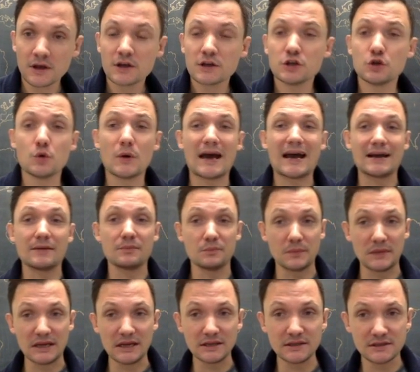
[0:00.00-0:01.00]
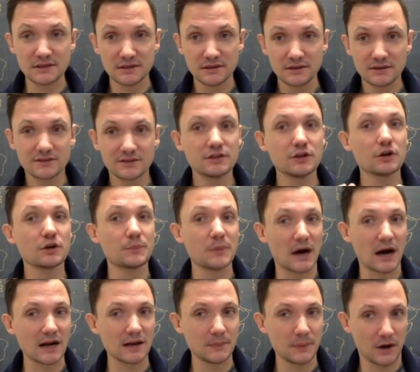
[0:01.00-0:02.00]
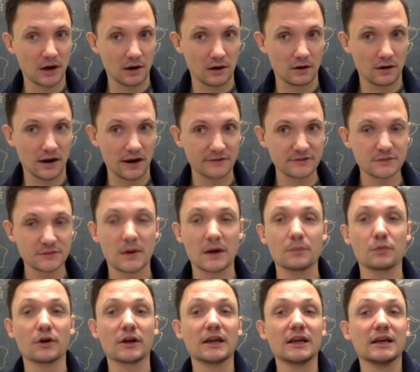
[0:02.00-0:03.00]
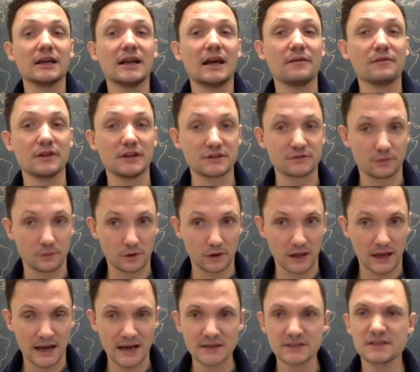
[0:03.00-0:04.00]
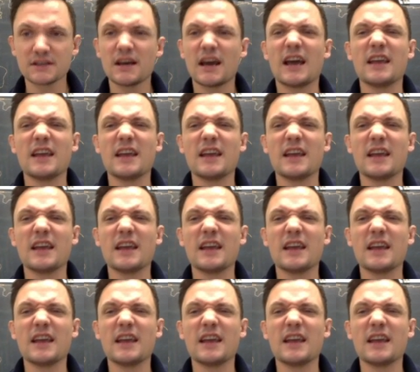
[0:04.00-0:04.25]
You add meat to your body paragraphs by bringing in evidence from class,